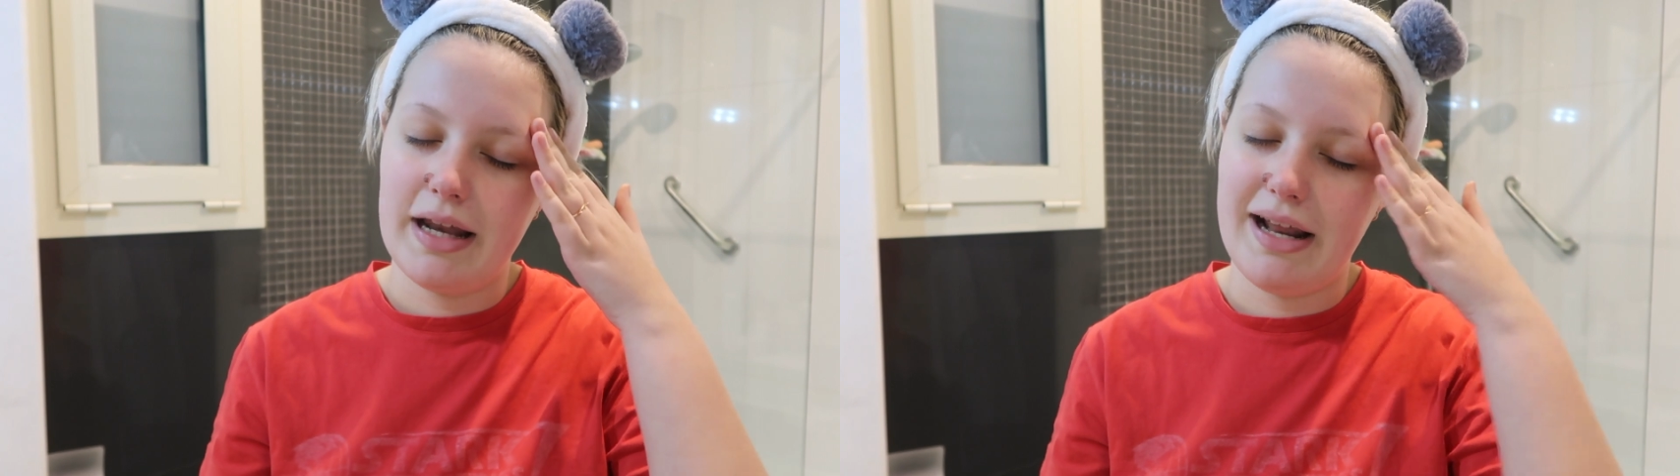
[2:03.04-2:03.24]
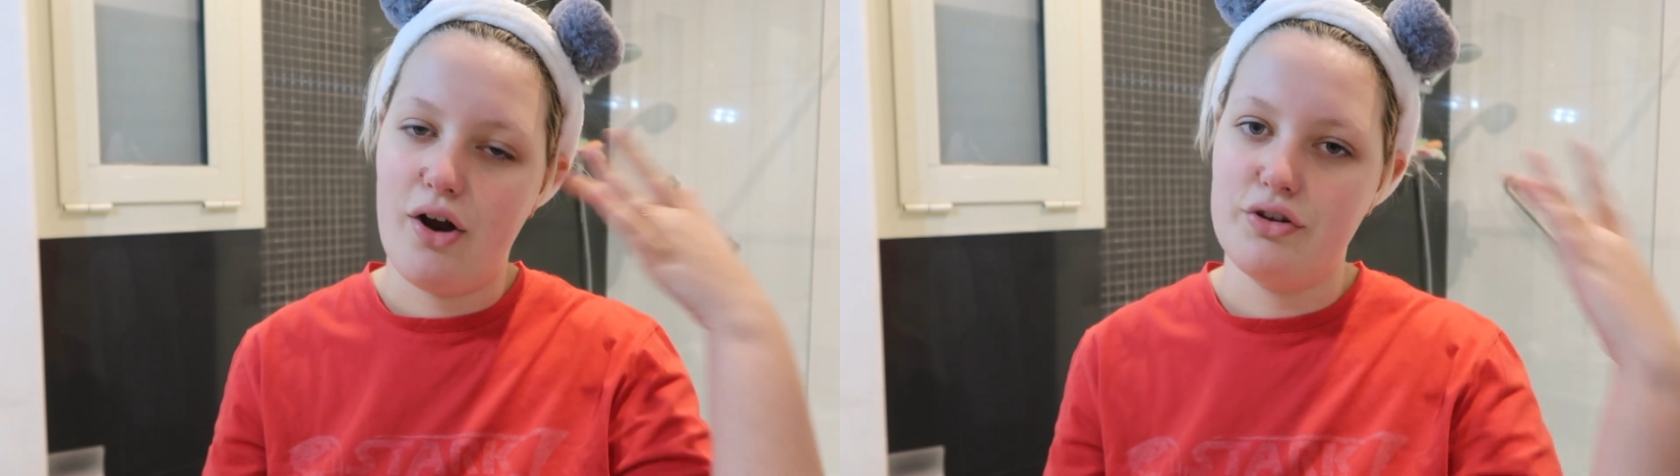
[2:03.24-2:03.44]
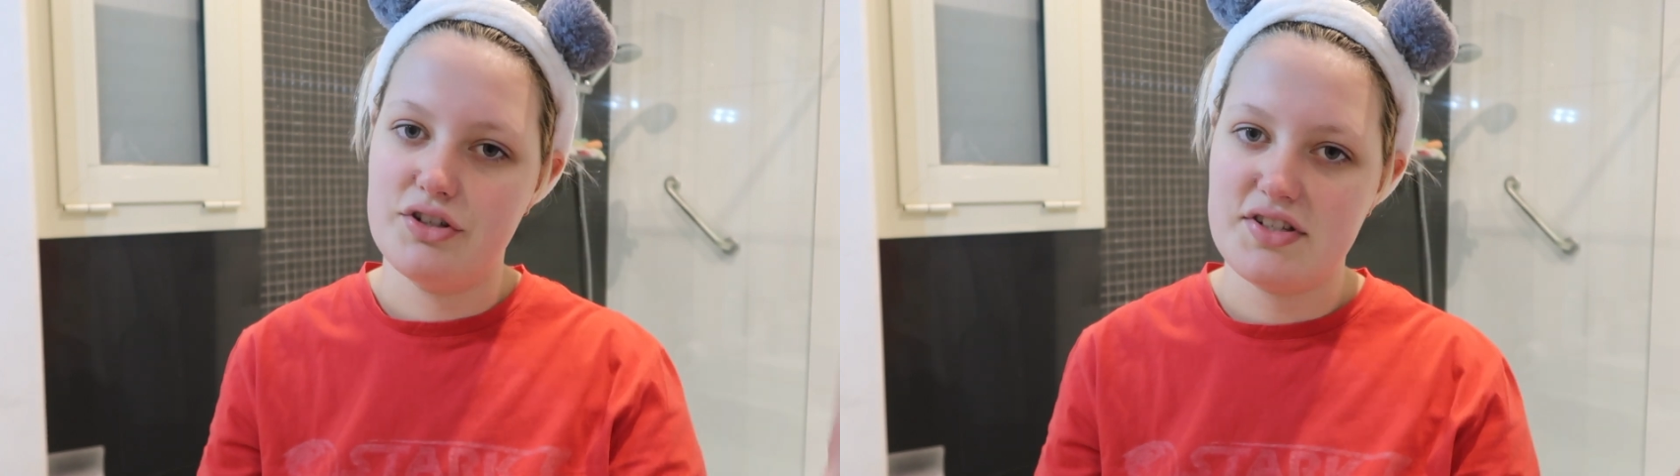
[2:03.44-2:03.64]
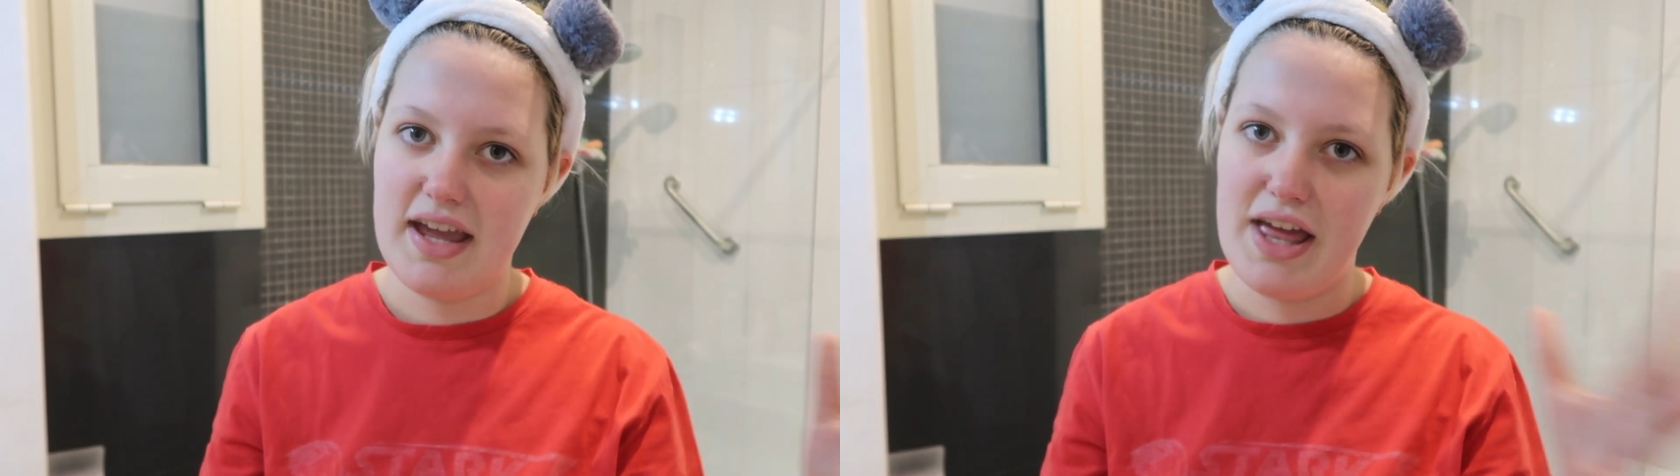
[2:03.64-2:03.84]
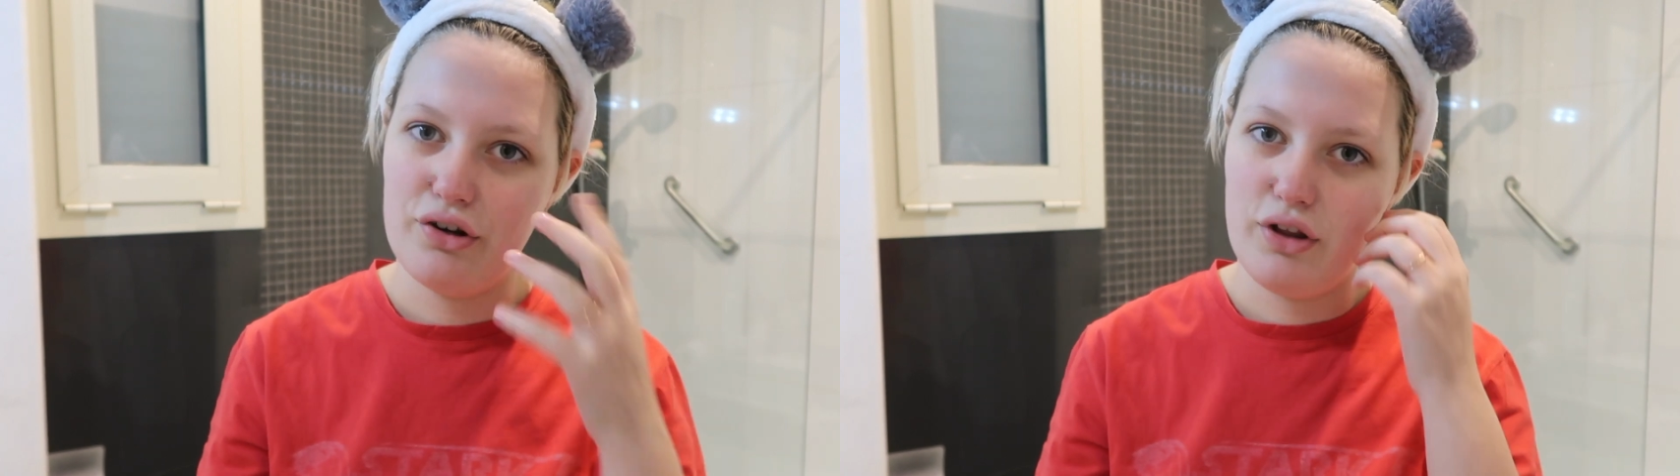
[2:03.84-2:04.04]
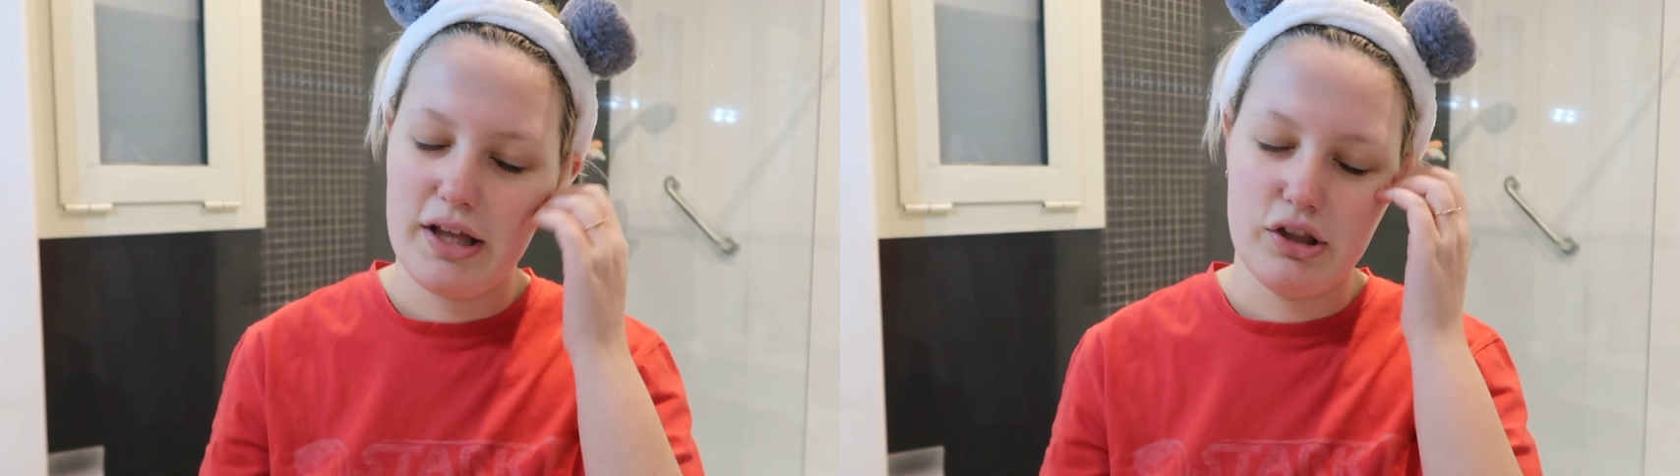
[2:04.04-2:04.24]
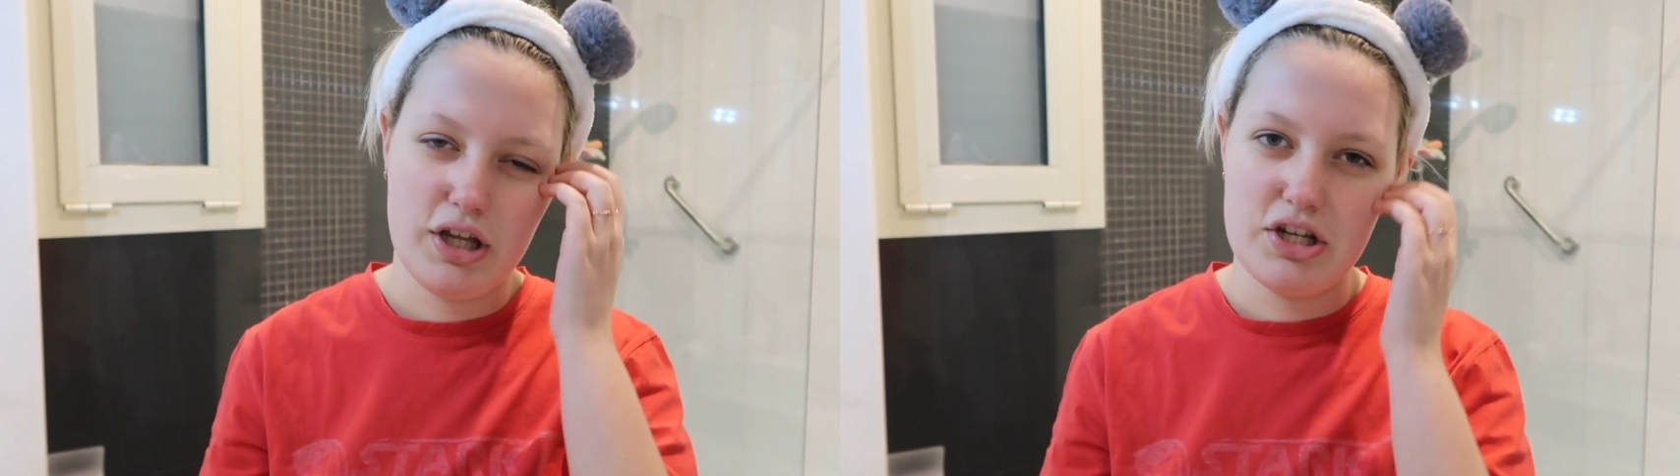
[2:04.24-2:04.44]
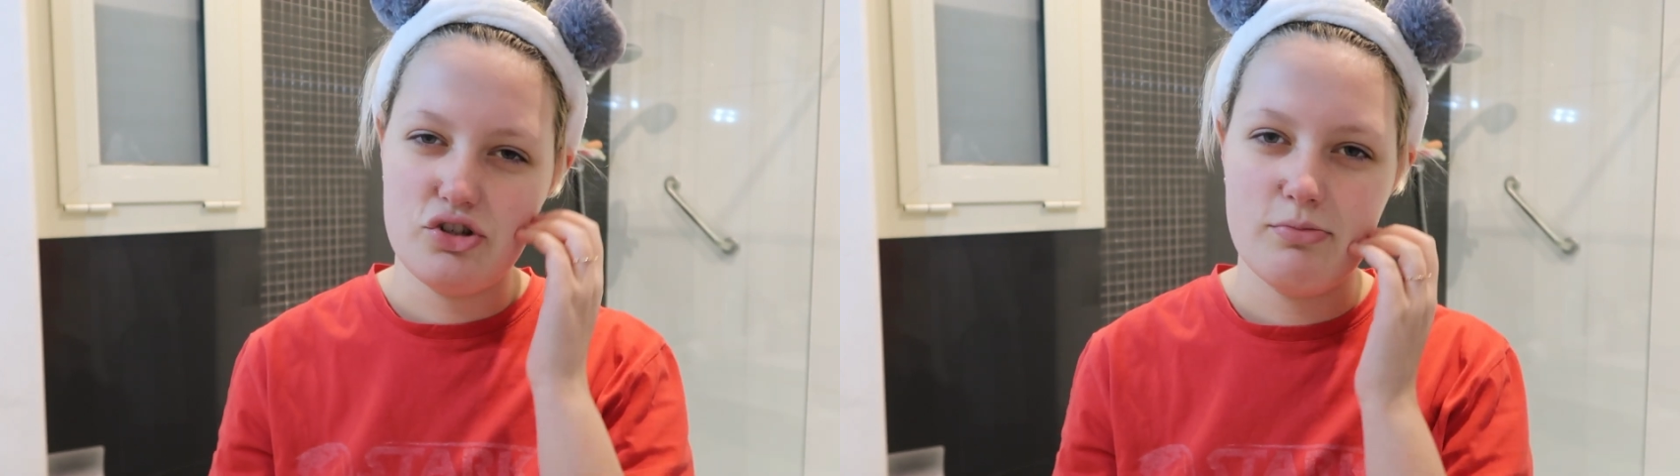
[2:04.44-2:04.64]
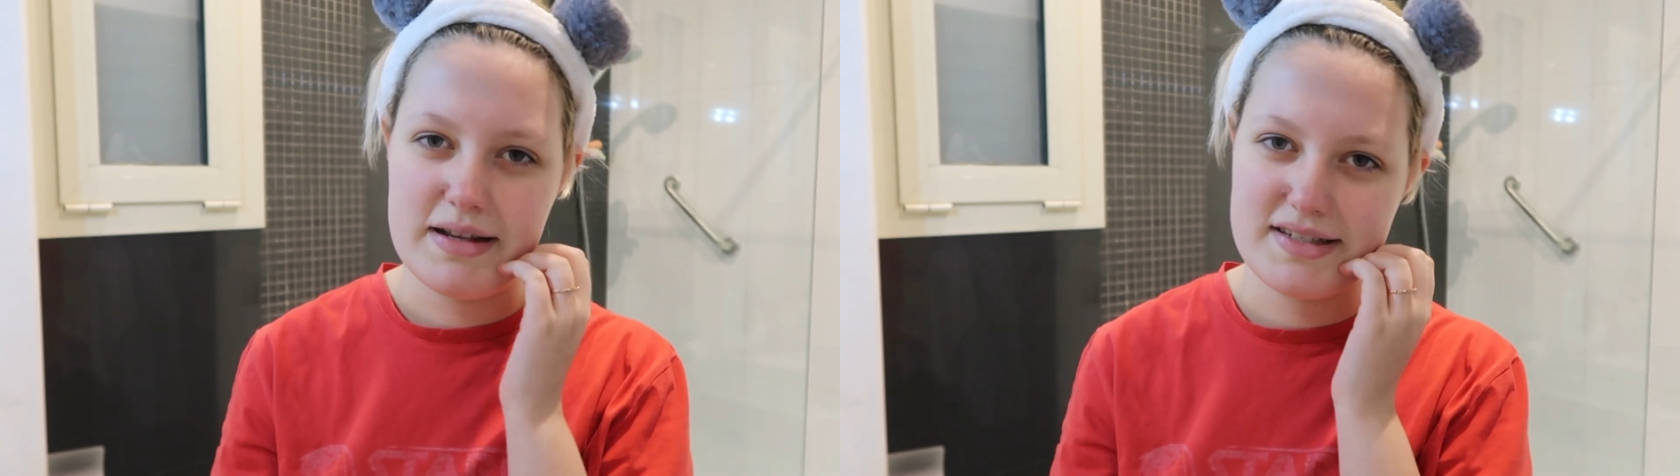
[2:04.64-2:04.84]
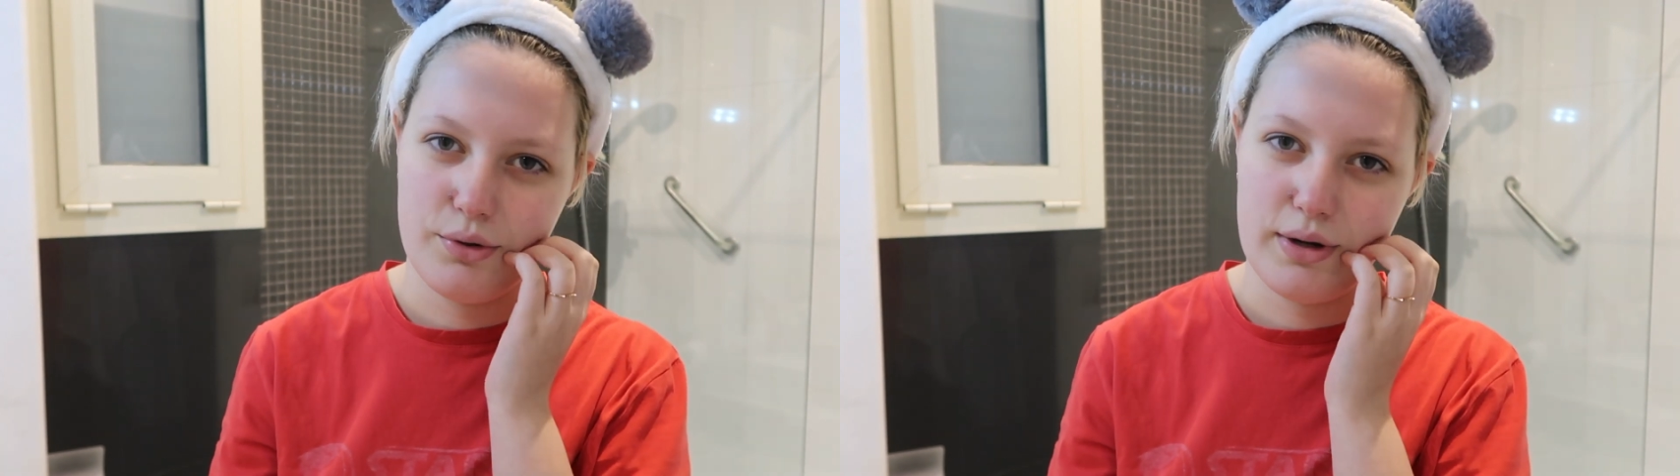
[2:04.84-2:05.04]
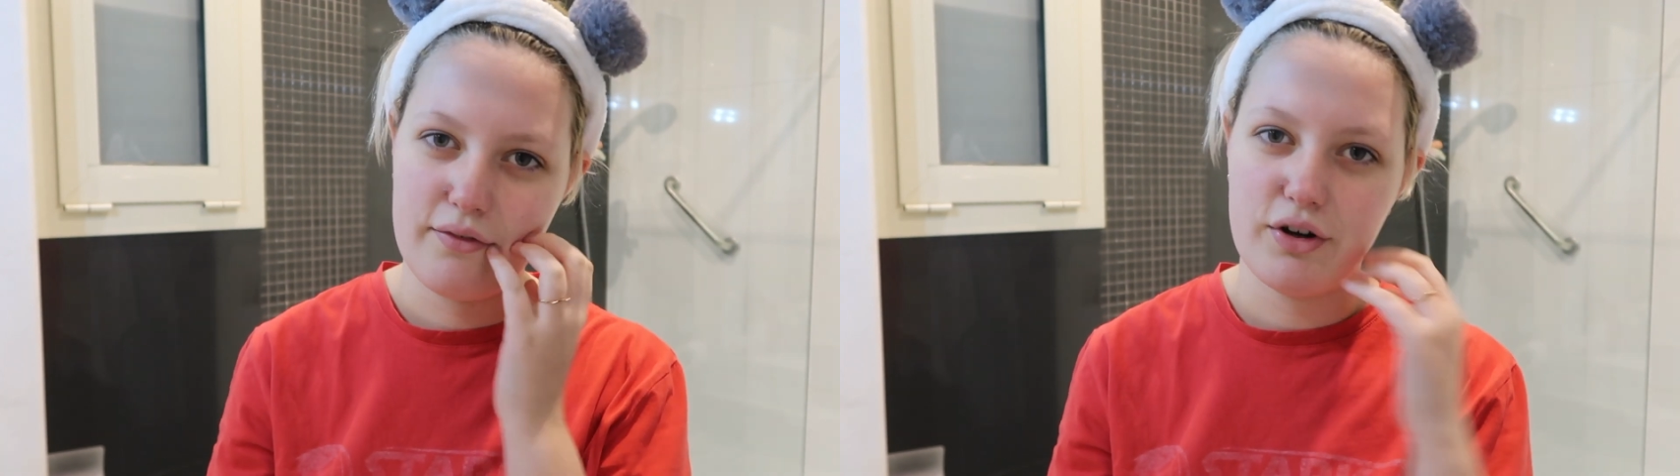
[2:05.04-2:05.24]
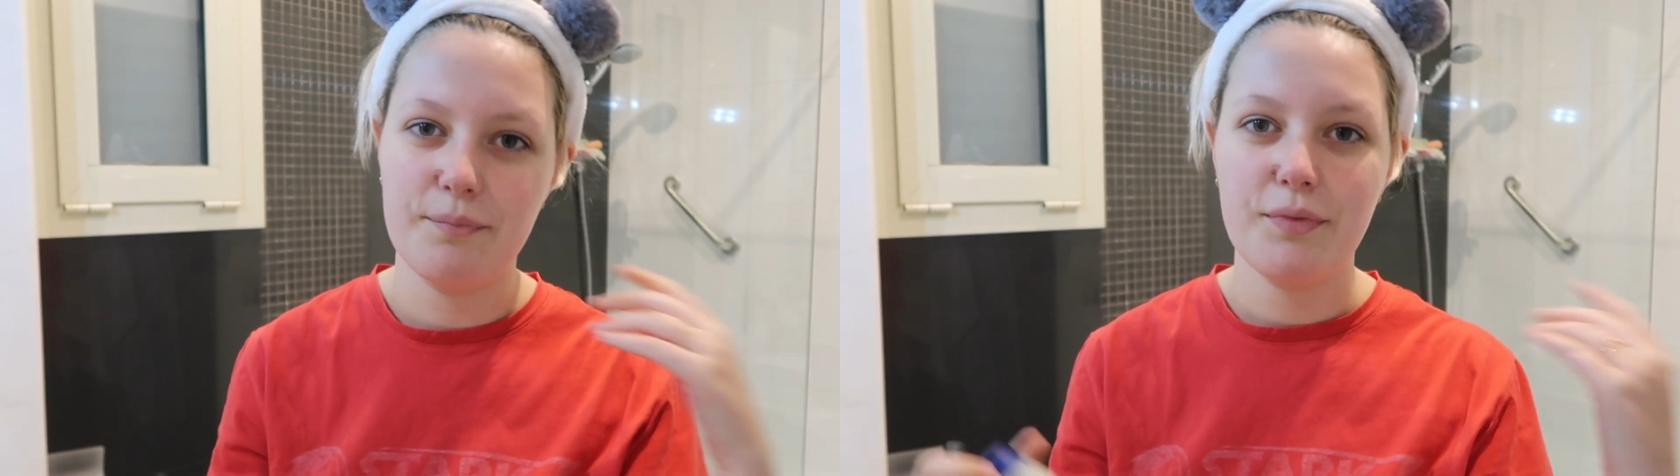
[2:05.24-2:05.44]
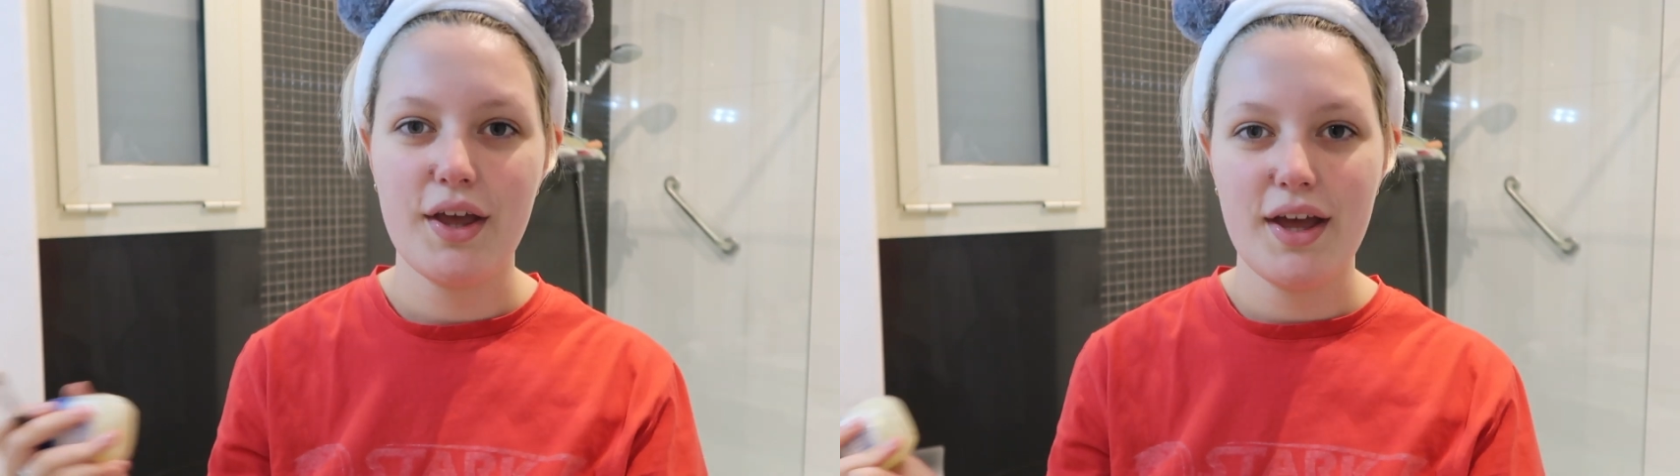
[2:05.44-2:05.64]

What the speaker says: getting on your skin or like looking too messy or whatever.